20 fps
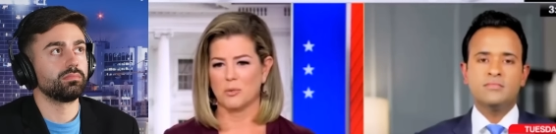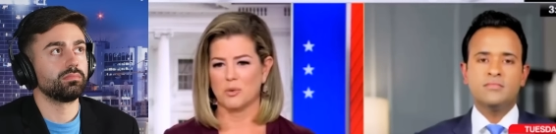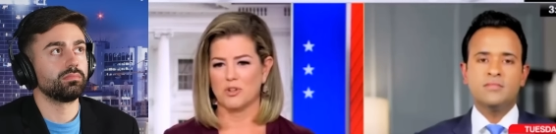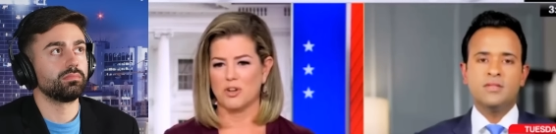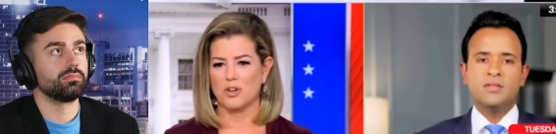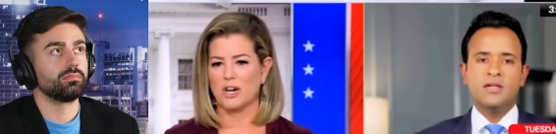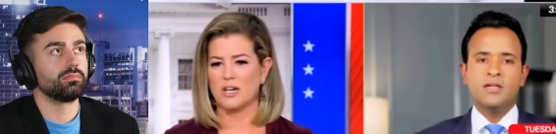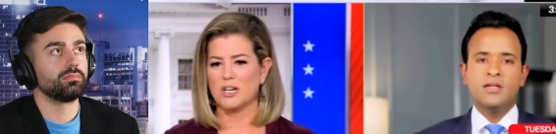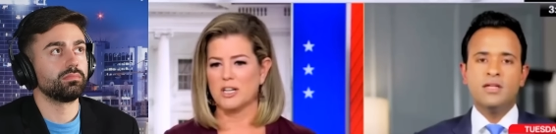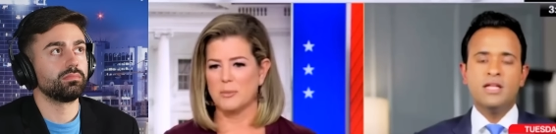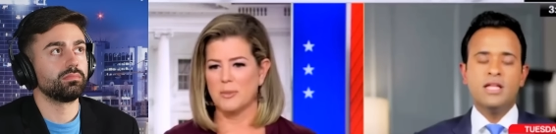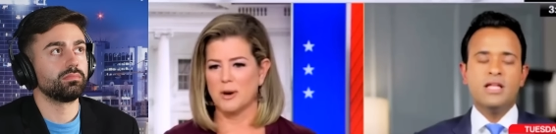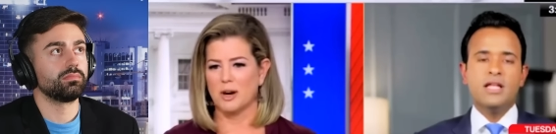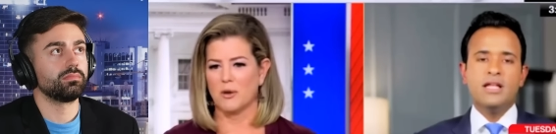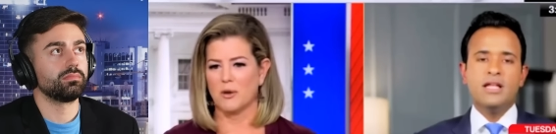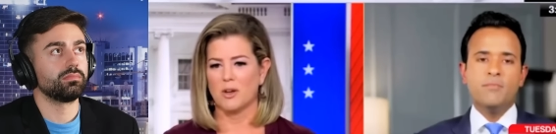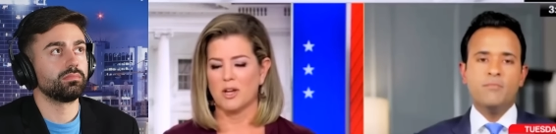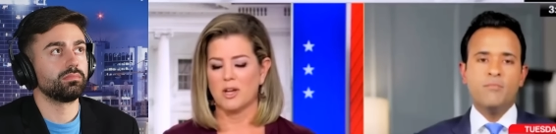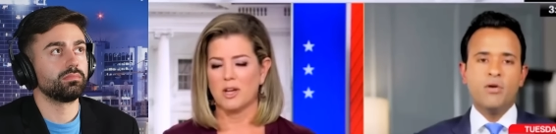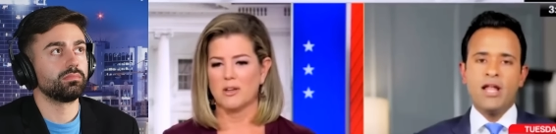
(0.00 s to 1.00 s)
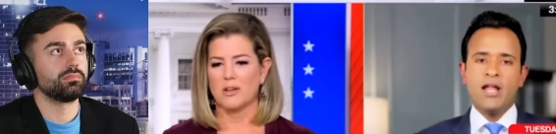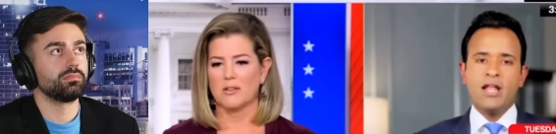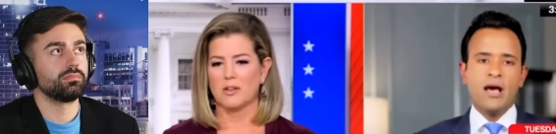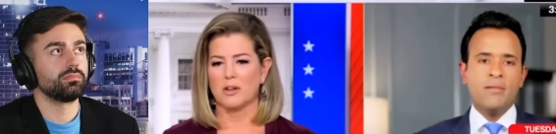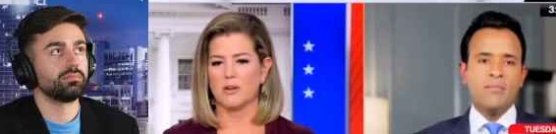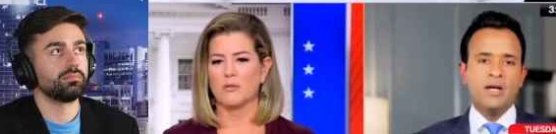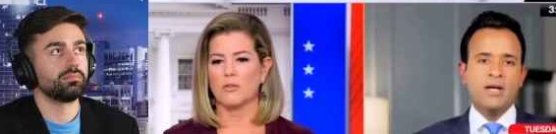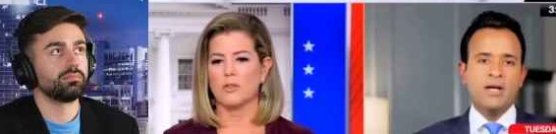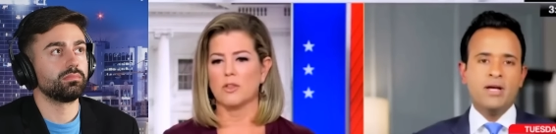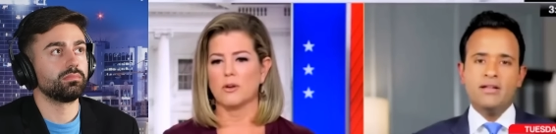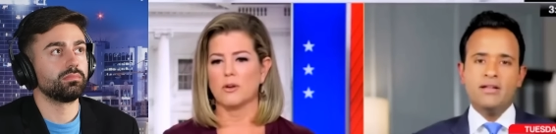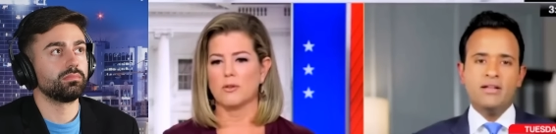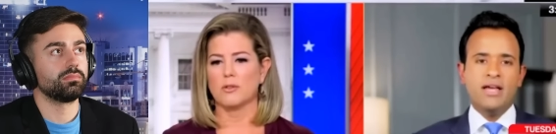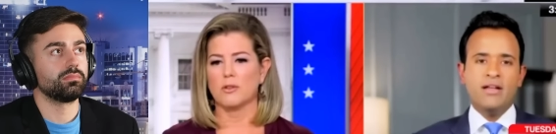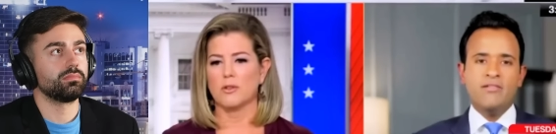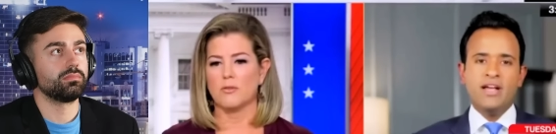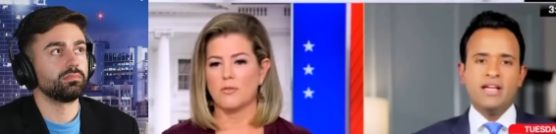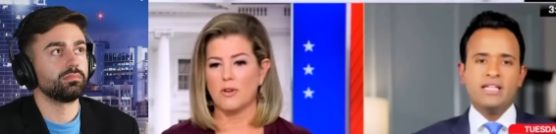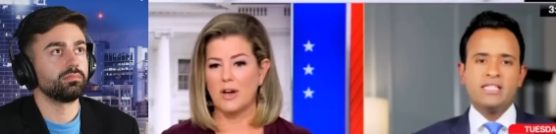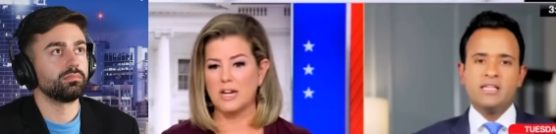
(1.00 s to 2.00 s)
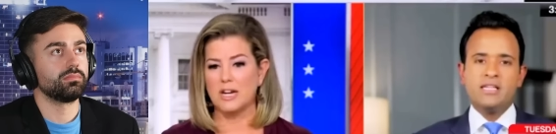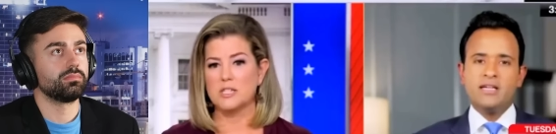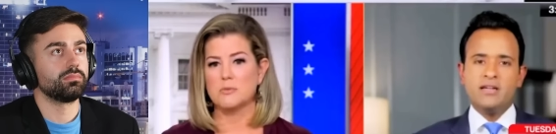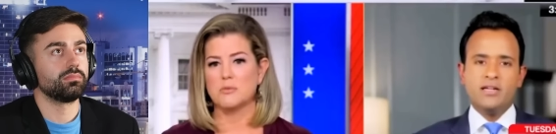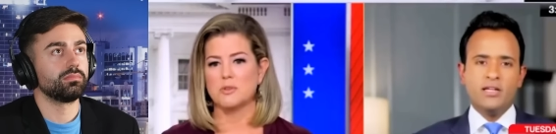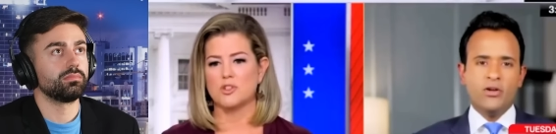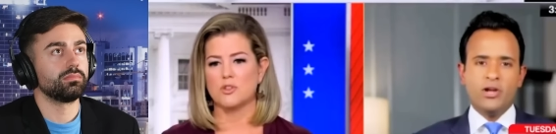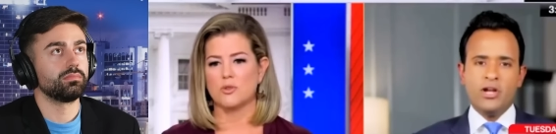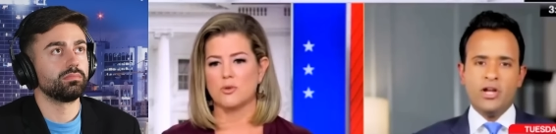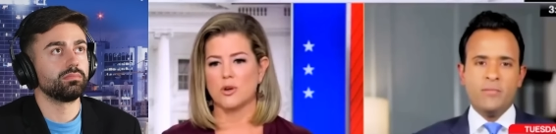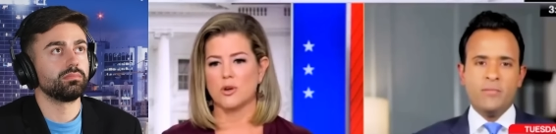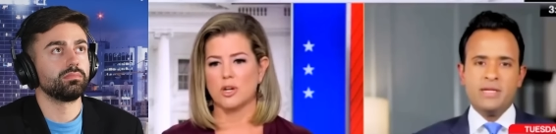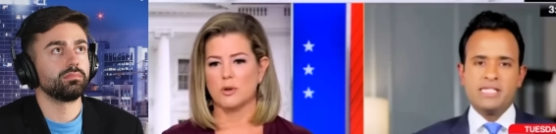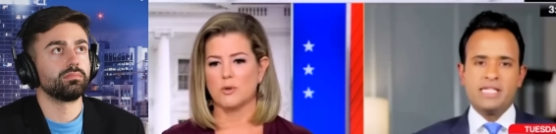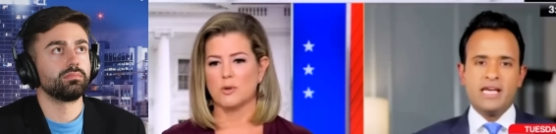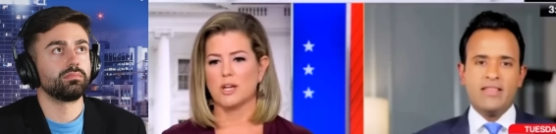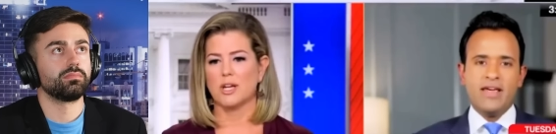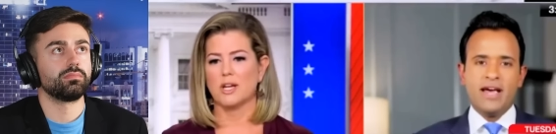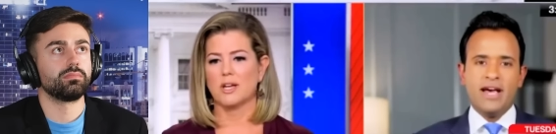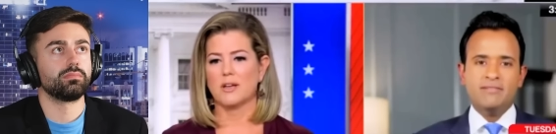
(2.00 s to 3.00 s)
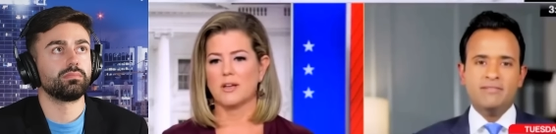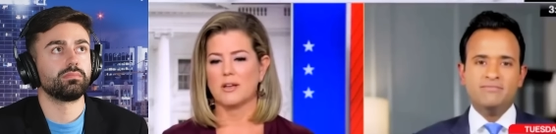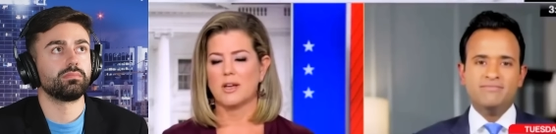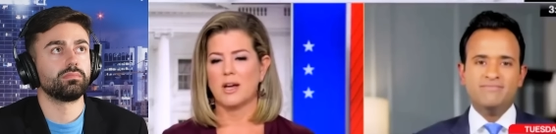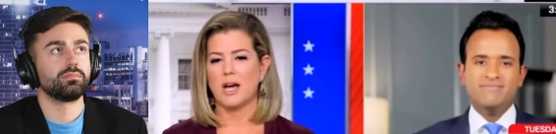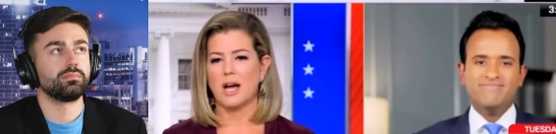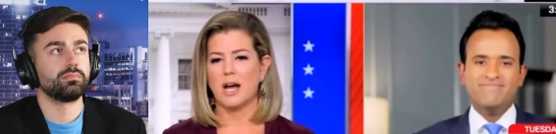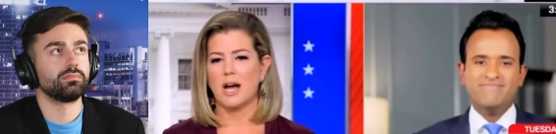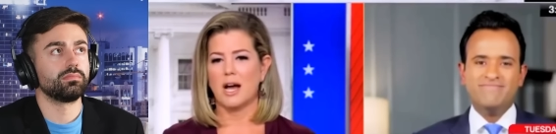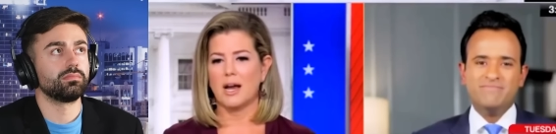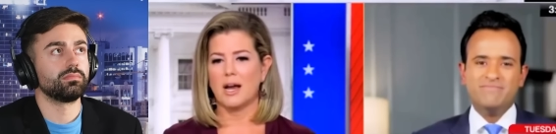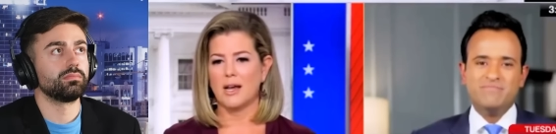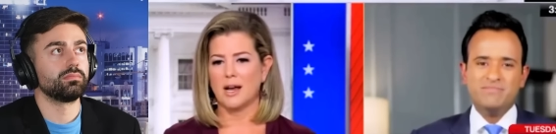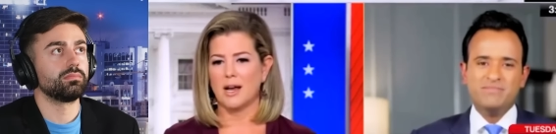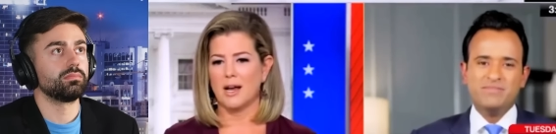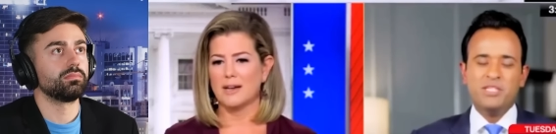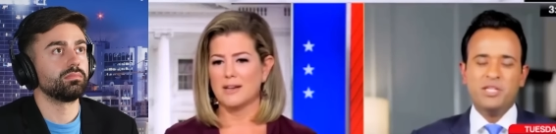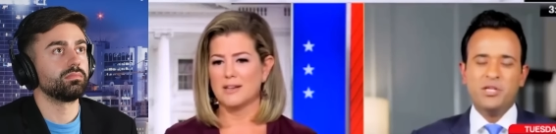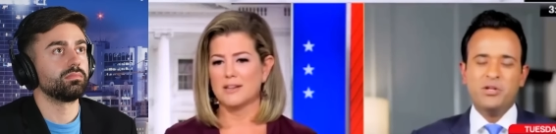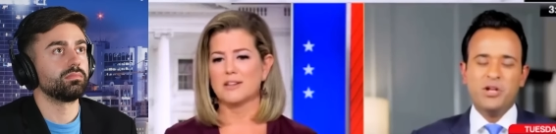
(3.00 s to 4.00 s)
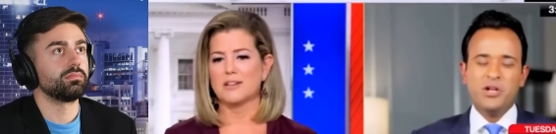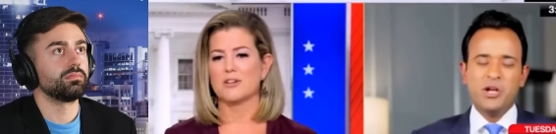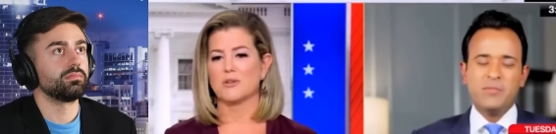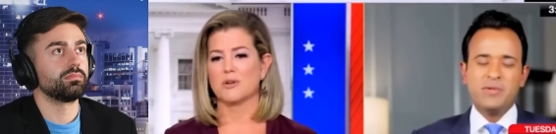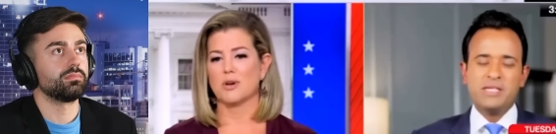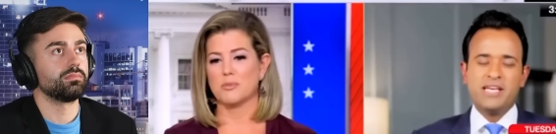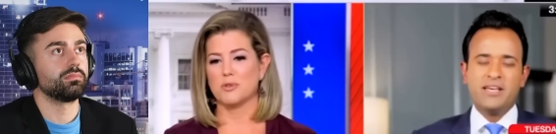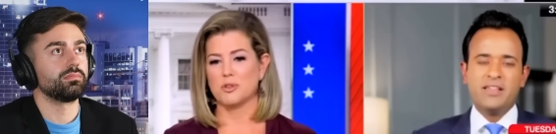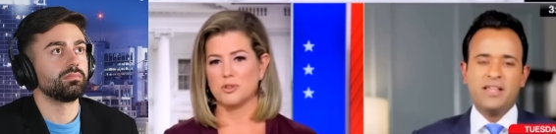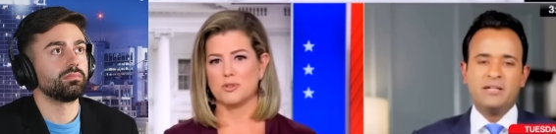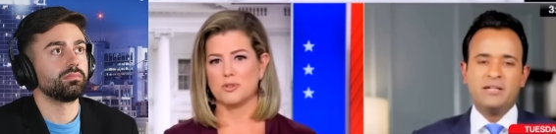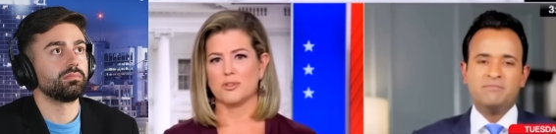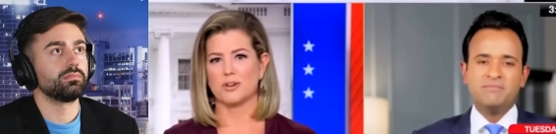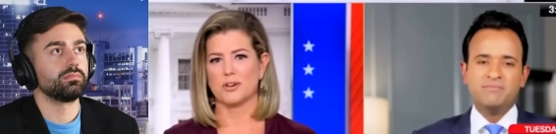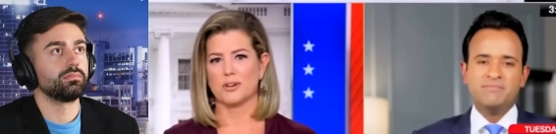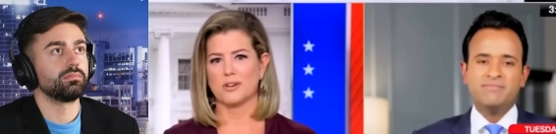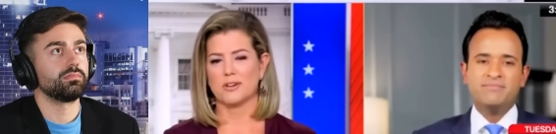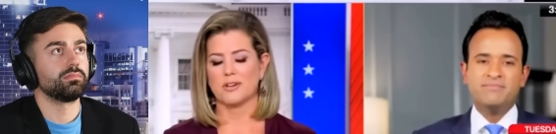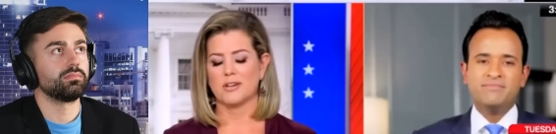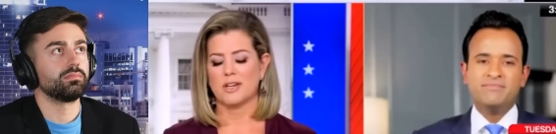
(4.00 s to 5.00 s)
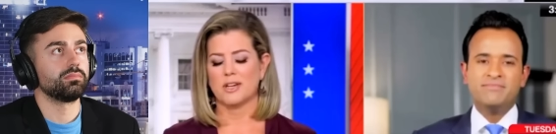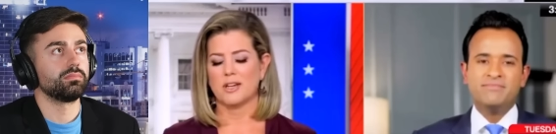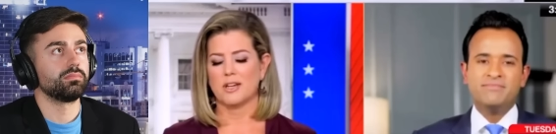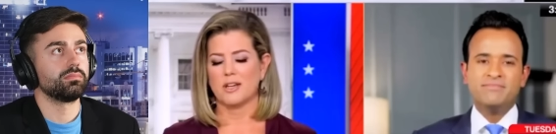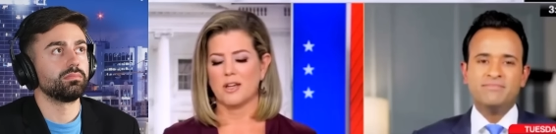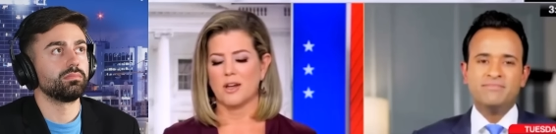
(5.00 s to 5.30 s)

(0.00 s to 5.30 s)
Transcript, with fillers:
Speaker 1: We're talking about Brianna, the, the, the vast majority. You didn't say that. I, I didn't, didn't interrupt you, that. sir.